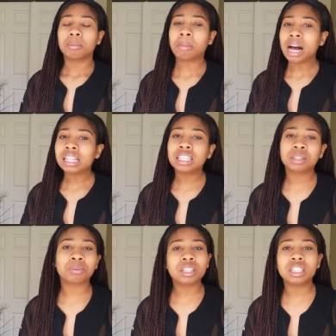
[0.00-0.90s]

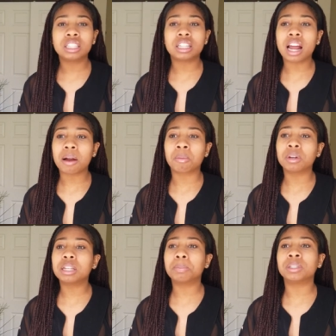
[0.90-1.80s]
Molly's really like
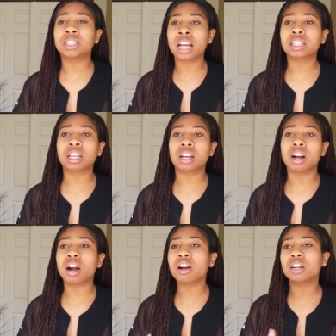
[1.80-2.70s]
really
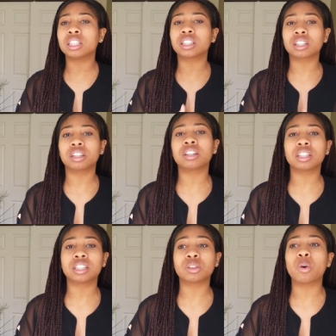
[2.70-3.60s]
projecting her
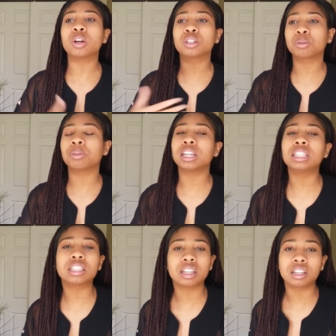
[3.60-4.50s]
insecurities onto
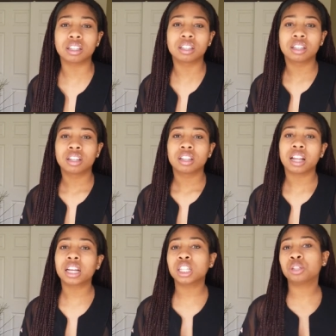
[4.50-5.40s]
Issa.
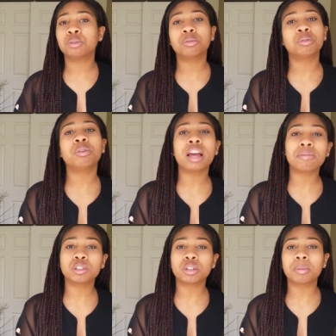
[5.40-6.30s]
Like cause you you
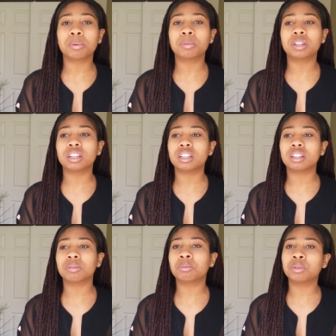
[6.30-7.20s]
having trouble with,
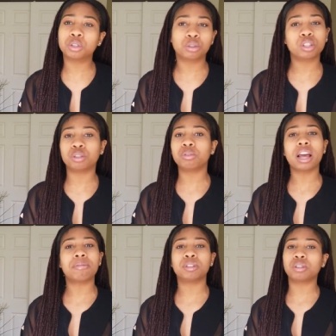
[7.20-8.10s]
with cause you
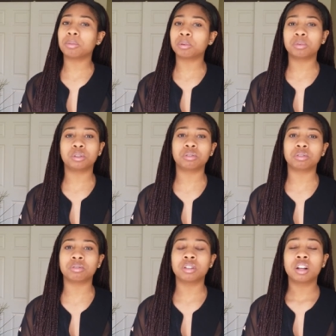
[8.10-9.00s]
having trouble with
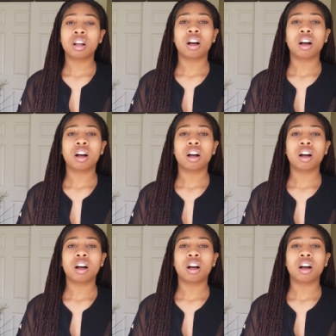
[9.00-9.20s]
Drew.